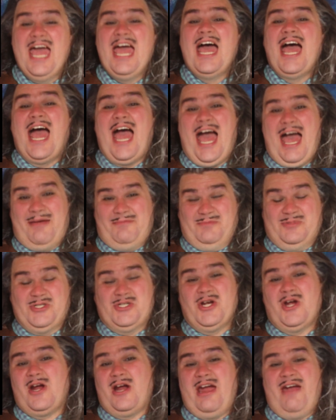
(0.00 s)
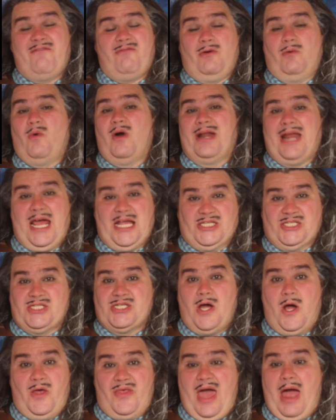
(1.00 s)
I'm sure everyone has
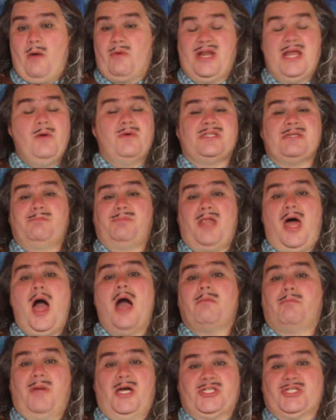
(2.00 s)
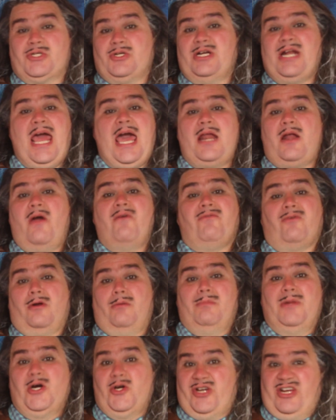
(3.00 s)
saw that one. It was a blockbuster. It had over
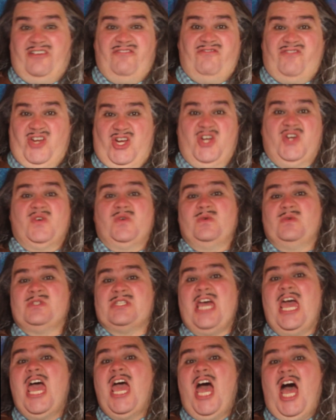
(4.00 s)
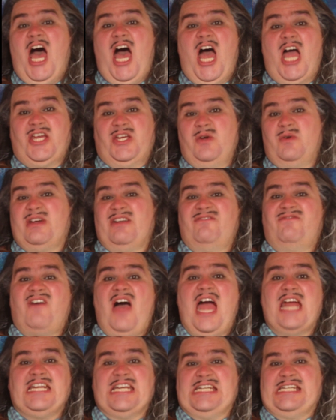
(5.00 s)
1 million views. You can
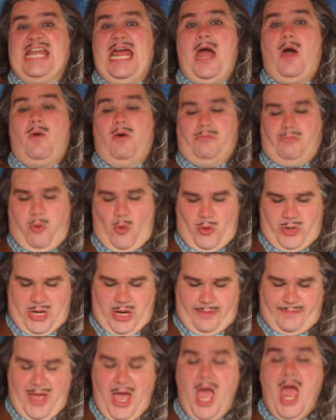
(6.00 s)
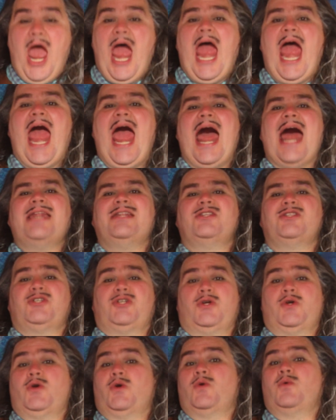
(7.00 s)
find it now on Pornhub, and
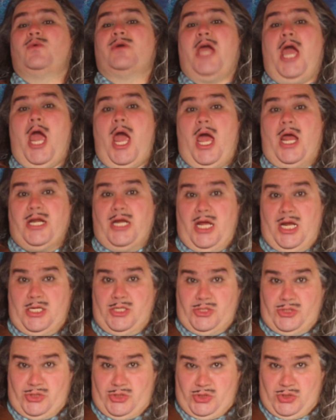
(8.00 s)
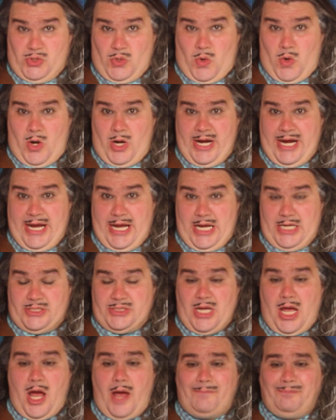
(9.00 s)
you can enjoy
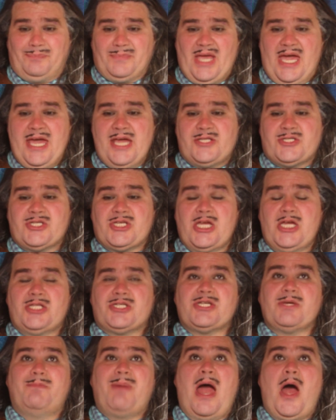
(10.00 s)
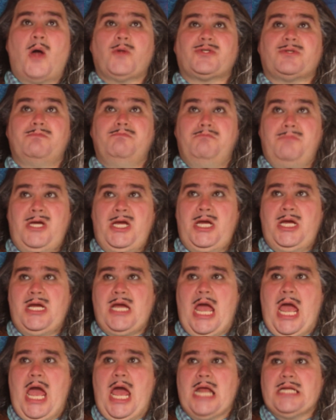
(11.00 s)
it. It's about
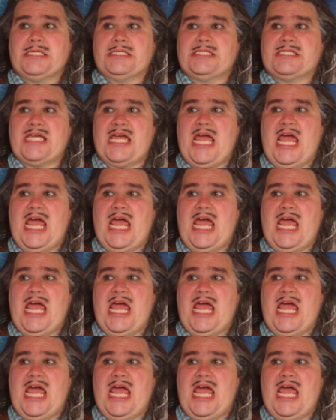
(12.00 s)
me and